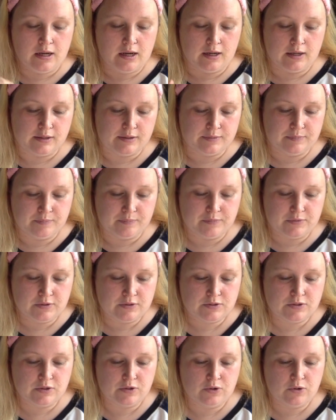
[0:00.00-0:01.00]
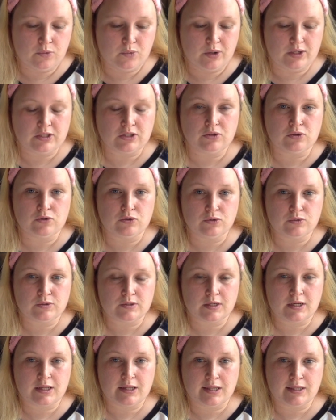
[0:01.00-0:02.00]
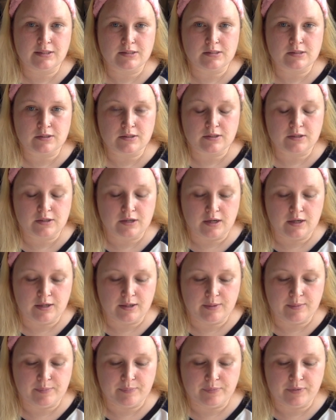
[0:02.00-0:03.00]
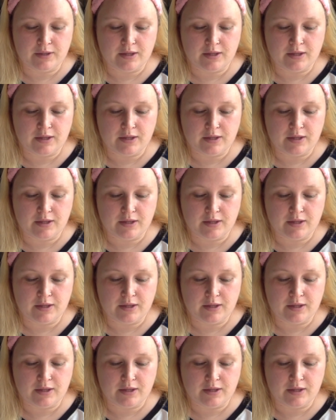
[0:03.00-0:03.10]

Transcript: Um, so when you use a cleanser, um,